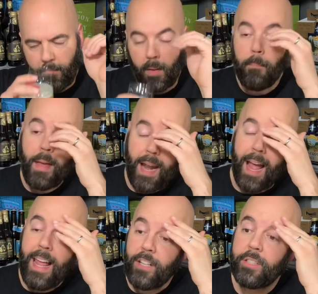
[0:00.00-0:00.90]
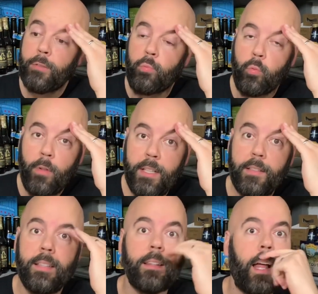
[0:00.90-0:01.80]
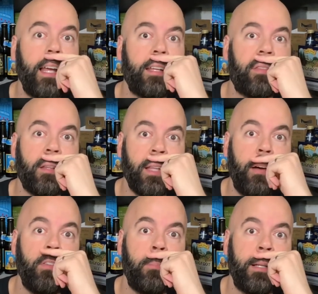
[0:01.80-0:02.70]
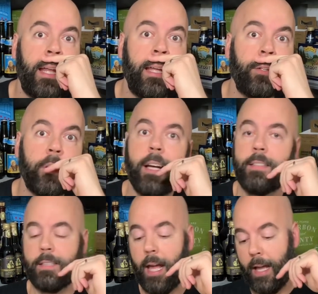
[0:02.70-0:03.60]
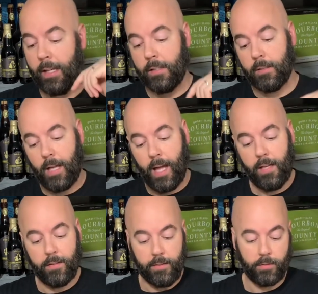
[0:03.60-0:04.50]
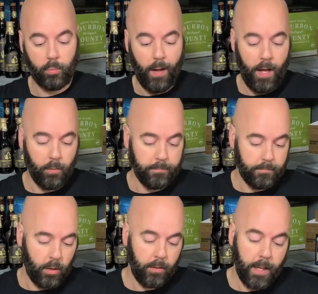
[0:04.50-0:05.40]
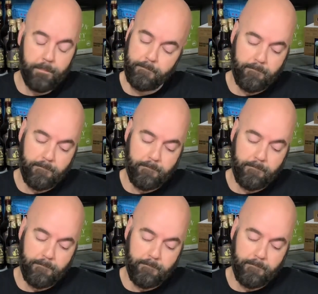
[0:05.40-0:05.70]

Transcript: Man, I actually really like the level of banana you guys got out of this. Wow. Okay.